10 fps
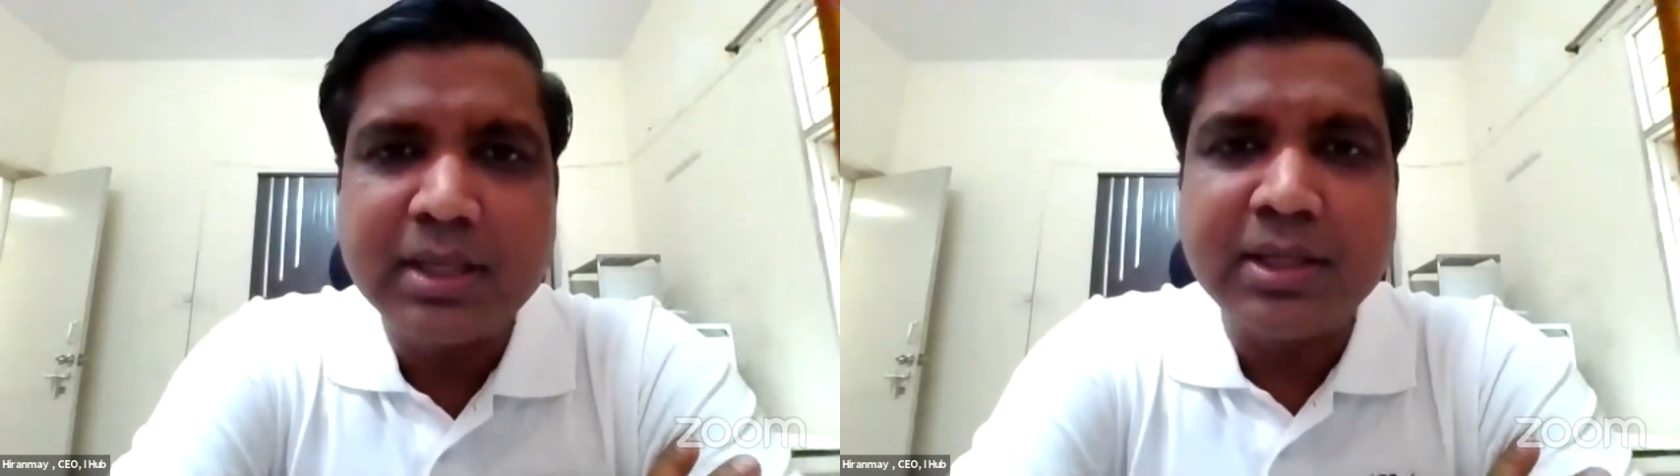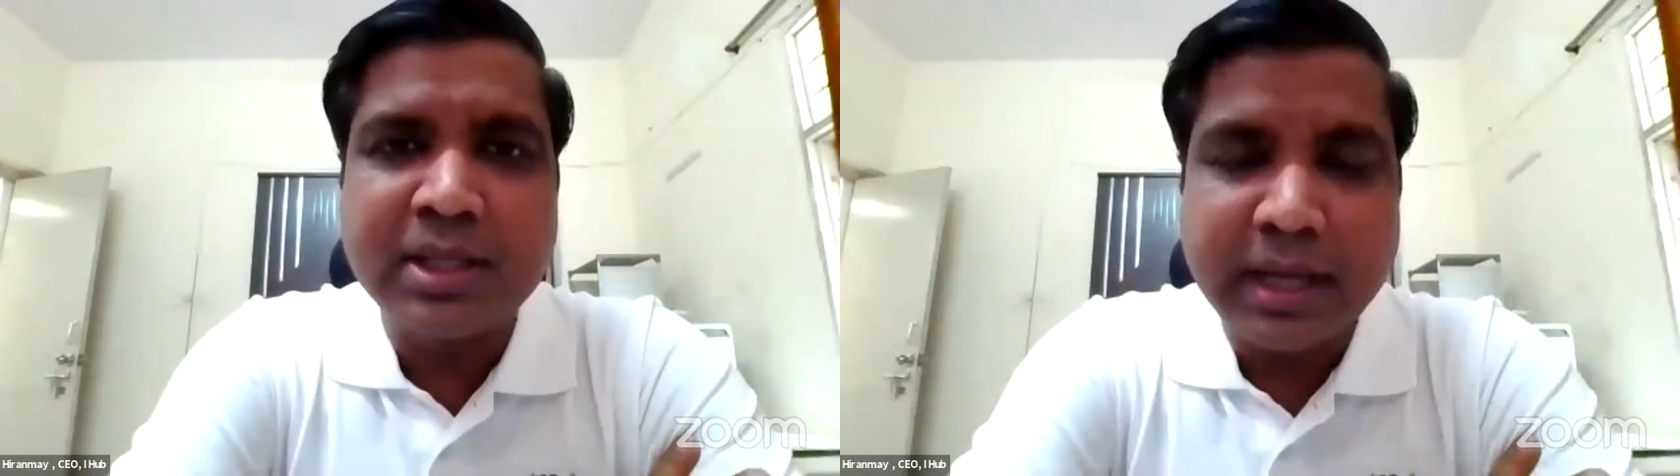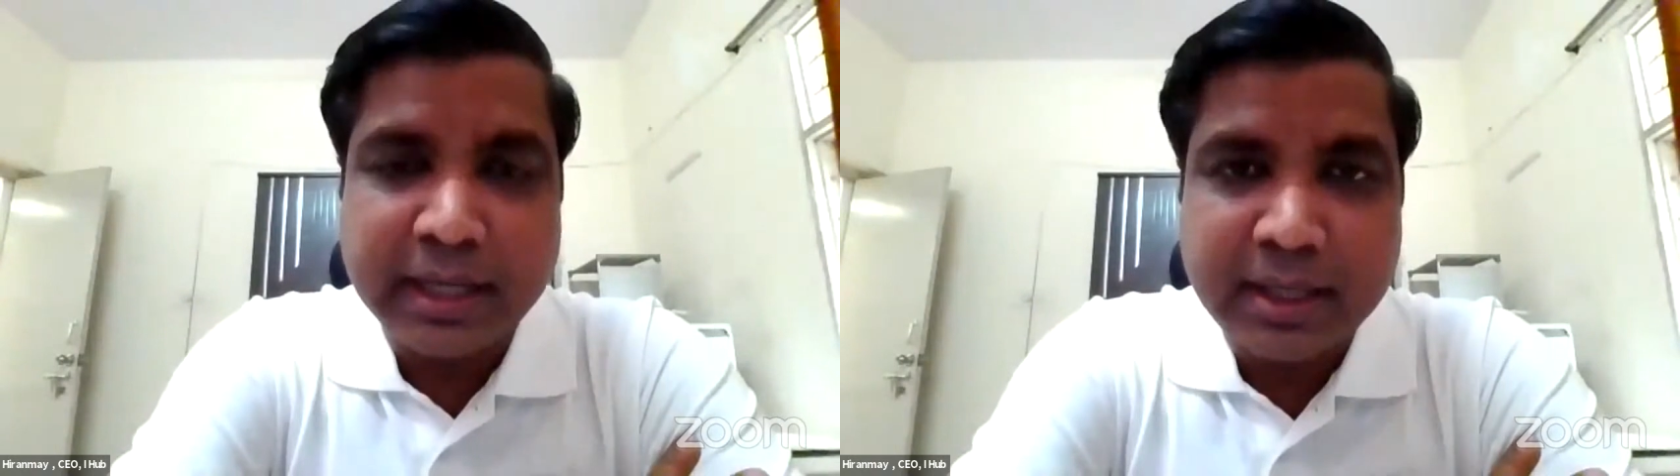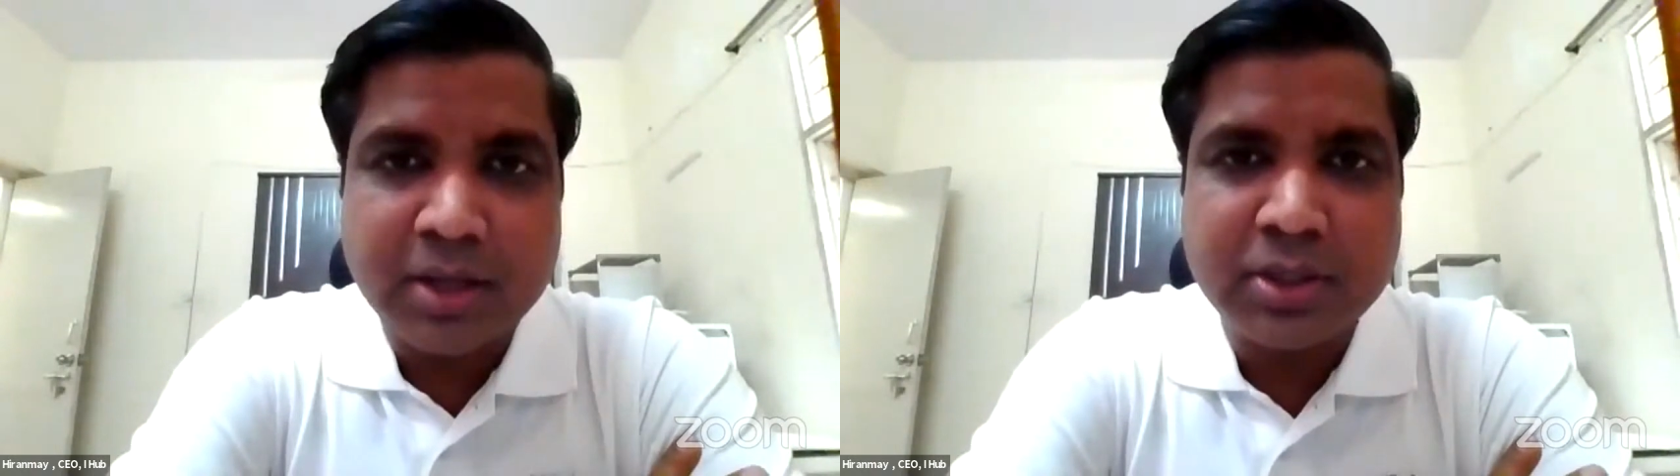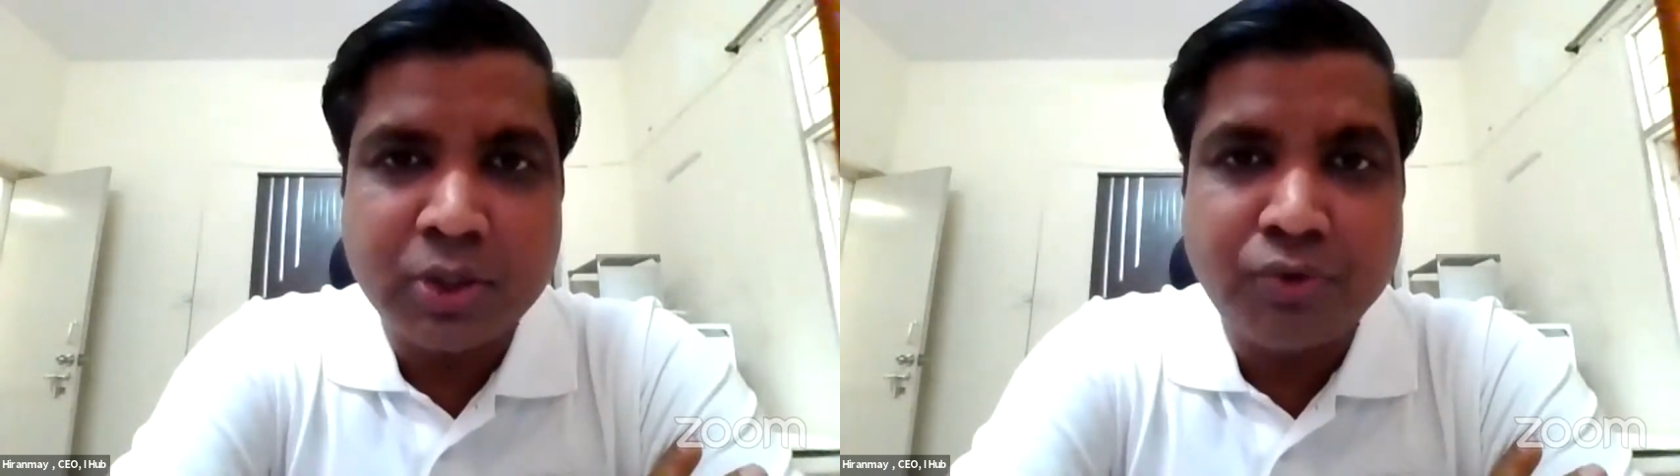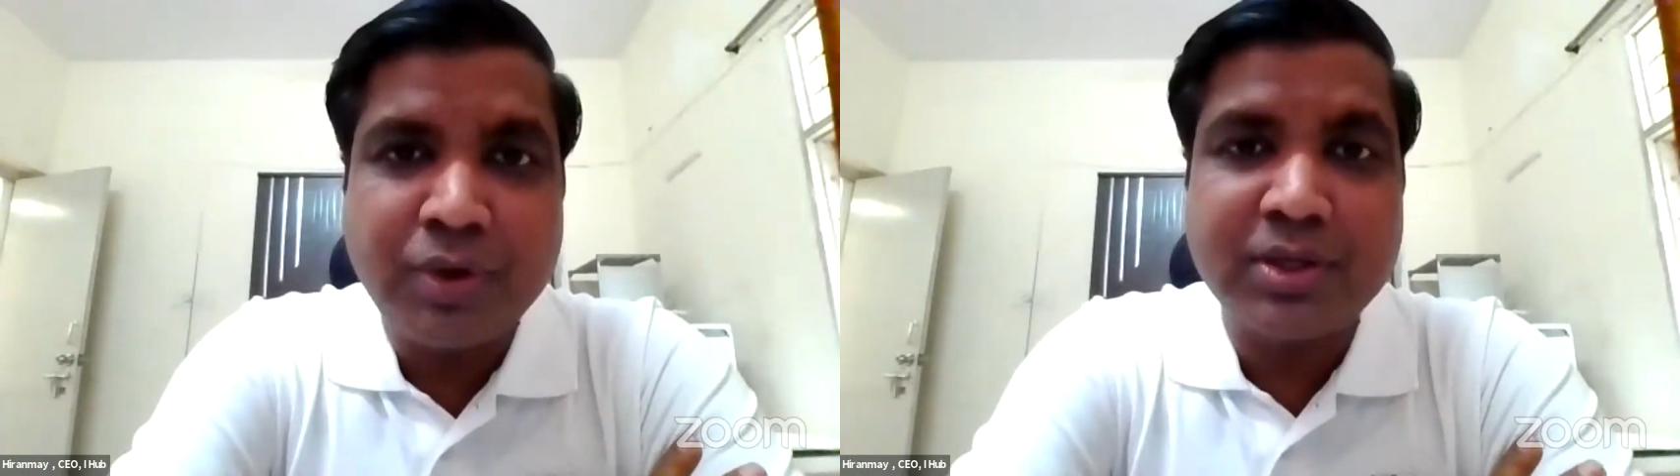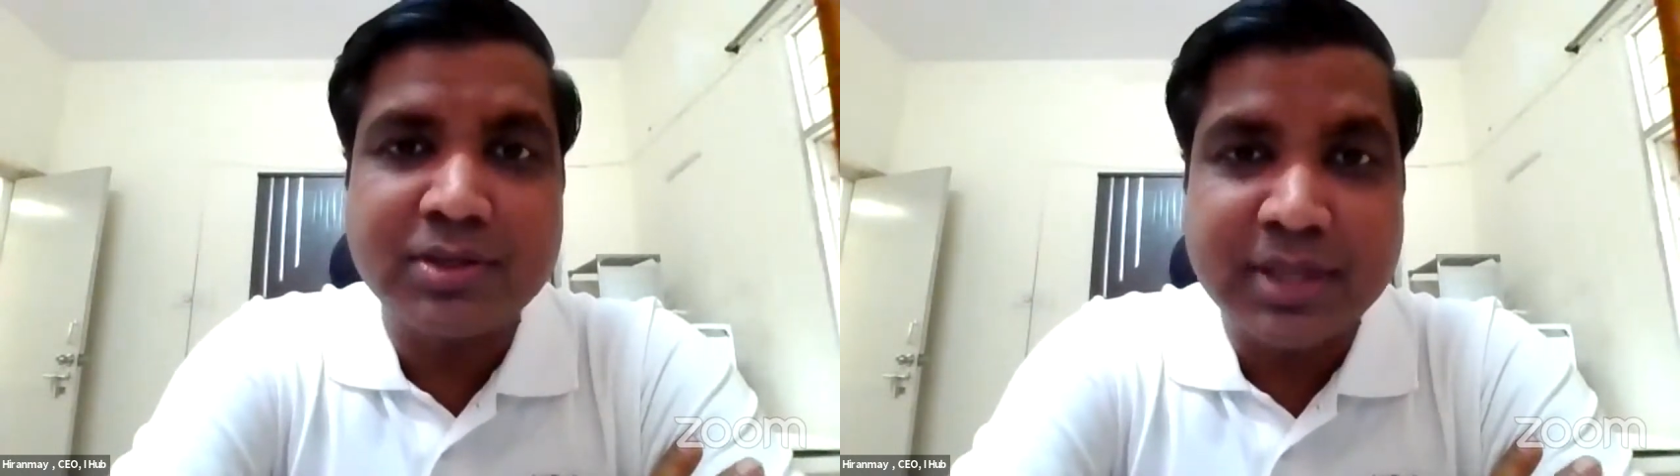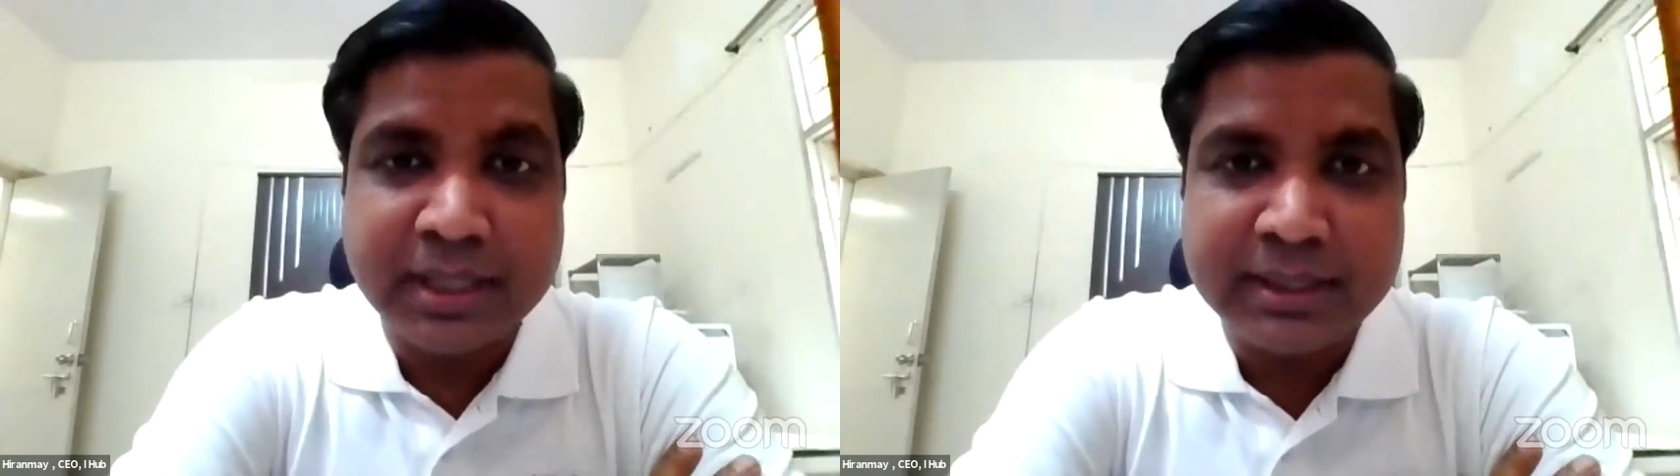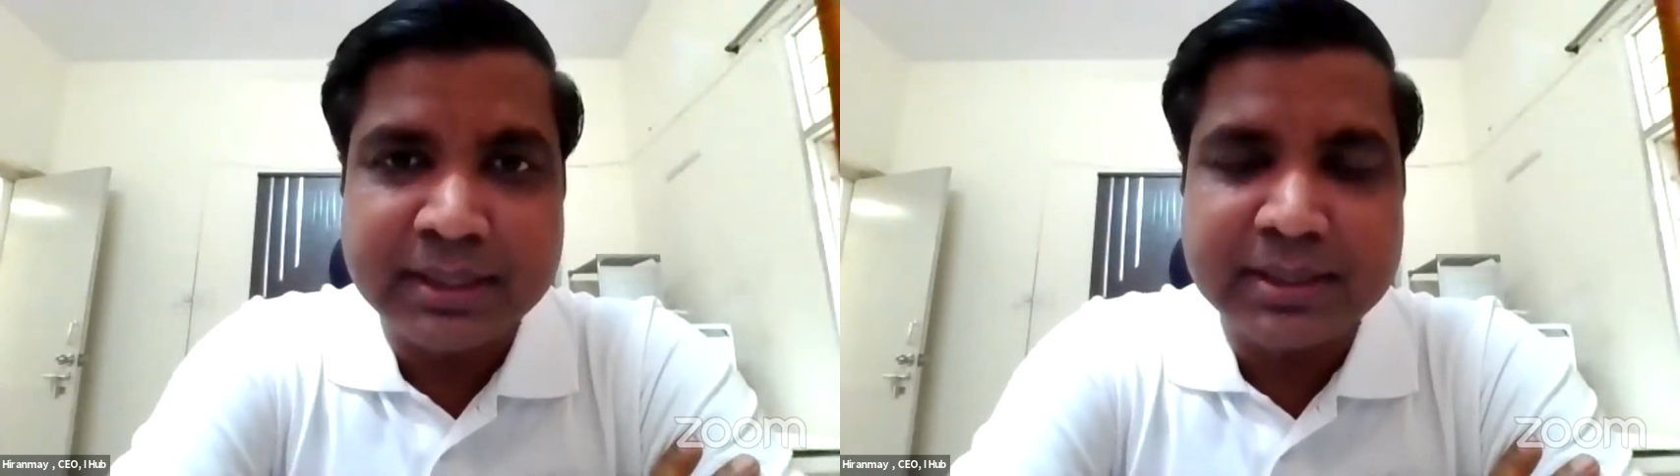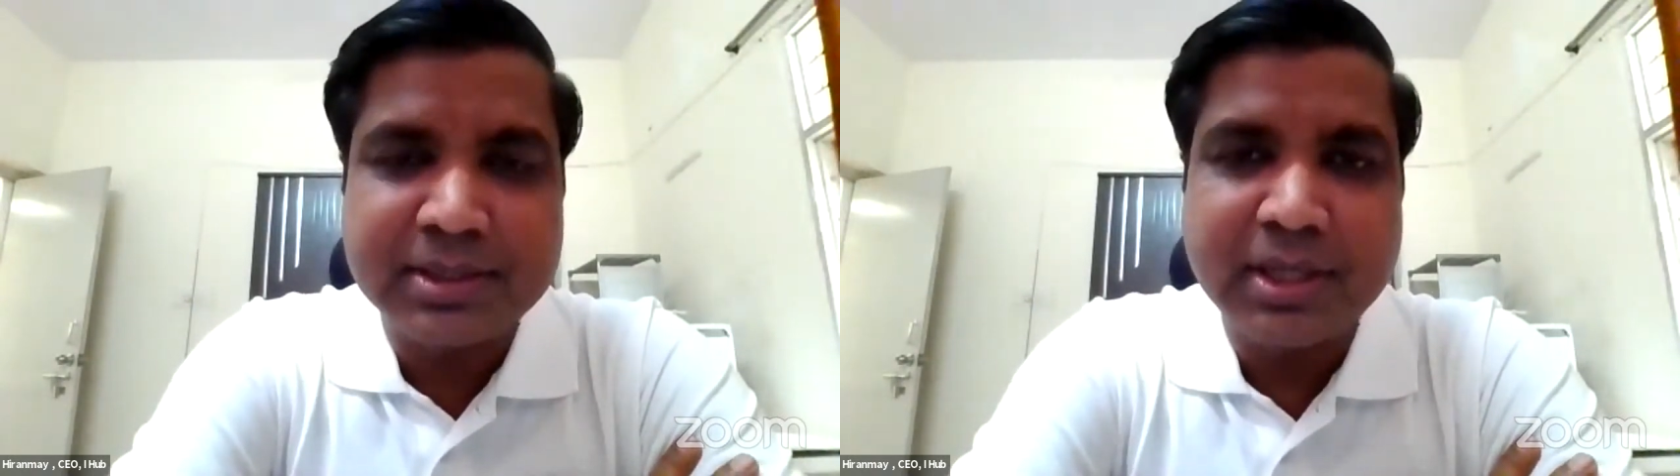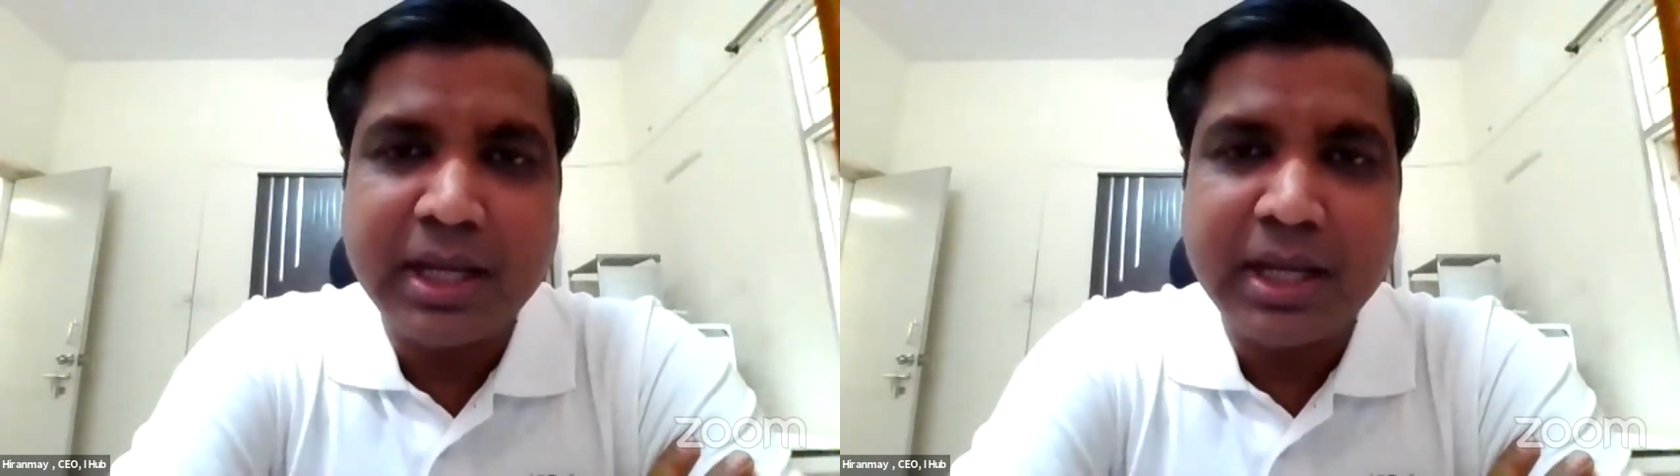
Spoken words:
These are across the innovation centers,